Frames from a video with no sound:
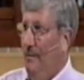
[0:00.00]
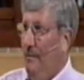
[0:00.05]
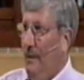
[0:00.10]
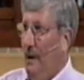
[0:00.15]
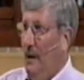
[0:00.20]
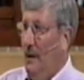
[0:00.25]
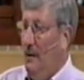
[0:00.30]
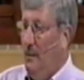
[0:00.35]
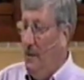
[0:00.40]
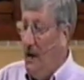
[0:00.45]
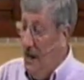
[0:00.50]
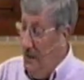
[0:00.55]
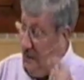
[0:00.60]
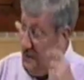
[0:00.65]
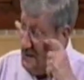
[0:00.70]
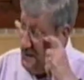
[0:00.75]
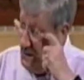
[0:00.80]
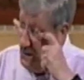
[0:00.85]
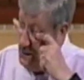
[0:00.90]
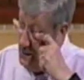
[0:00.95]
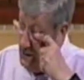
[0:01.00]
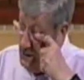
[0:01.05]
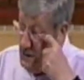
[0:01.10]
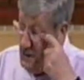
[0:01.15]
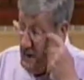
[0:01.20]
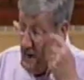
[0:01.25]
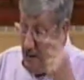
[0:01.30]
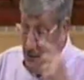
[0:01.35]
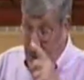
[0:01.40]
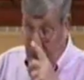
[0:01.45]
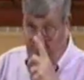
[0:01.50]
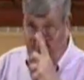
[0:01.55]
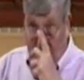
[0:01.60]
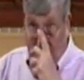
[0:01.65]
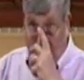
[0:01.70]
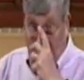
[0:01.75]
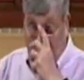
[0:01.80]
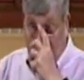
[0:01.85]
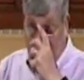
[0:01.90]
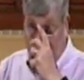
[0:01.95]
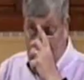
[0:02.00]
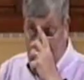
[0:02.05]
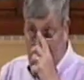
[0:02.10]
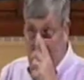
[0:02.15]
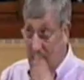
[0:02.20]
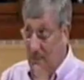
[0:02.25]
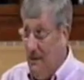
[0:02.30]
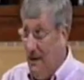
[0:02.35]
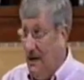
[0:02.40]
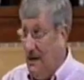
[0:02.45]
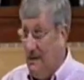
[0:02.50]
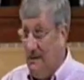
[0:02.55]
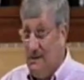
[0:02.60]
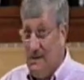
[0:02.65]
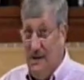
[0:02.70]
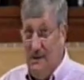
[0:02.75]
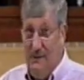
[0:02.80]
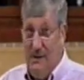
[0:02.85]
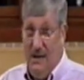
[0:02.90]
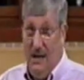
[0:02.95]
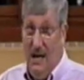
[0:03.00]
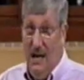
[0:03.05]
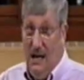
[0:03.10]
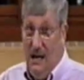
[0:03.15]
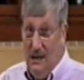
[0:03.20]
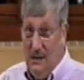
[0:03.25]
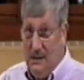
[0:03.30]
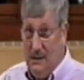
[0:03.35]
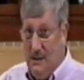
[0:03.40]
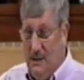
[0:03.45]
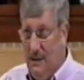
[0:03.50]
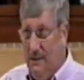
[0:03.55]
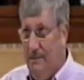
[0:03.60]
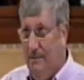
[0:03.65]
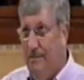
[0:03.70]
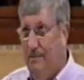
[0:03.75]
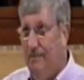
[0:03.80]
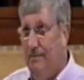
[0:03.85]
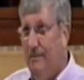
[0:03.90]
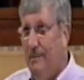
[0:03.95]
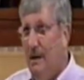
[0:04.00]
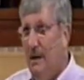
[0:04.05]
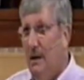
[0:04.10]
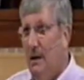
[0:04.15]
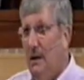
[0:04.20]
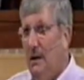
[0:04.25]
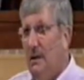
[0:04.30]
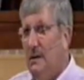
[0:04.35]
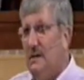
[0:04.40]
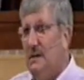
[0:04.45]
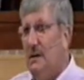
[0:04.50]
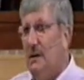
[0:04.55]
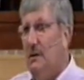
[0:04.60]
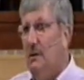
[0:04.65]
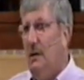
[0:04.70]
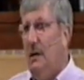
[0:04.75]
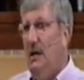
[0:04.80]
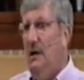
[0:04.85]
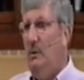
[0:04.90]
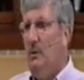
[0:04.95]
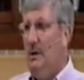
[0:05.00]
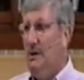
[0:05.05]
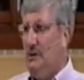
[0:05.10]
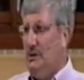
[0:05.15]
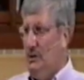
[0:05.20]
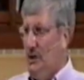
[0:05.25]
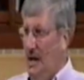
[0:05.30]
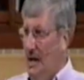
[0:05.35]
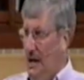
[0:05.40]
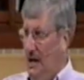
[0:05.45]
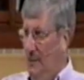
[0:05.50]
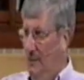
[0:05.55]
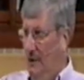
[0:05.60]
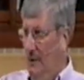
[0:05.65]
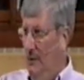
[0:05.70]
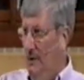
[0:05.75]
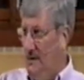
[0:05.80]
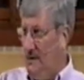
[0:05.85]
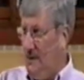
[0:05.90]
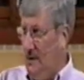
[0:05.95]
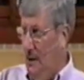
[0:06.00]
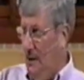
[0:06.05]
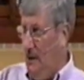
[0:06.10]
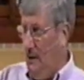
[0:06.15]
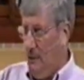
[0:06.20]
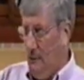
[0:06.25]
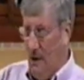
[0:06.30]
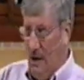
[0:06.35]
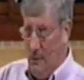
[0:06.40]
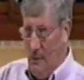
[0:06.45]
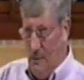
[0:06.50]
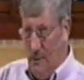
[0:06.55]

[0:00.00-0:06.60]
And the Bible says that Jacob agreed. It seemed like 7 days. So he was Jacob. He was the heel grabber.